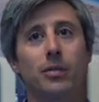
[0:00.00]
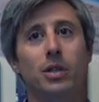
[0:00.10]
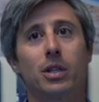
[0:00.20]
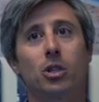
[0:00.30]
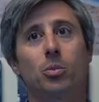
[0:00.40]
If
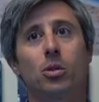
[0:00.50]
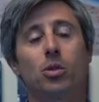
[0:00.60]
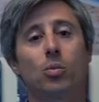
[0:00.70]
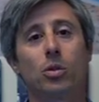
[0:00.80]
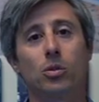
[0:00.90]
the
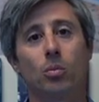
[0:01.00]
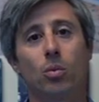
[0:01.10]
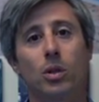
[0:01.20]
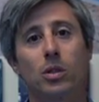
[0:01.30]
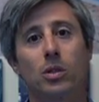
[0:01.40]
distribution
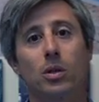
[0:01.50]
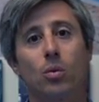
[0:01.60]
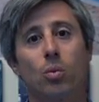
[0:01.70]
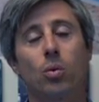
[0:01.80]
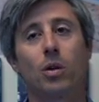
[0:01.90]

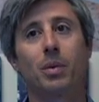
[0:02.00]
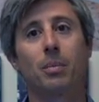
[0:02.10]
would have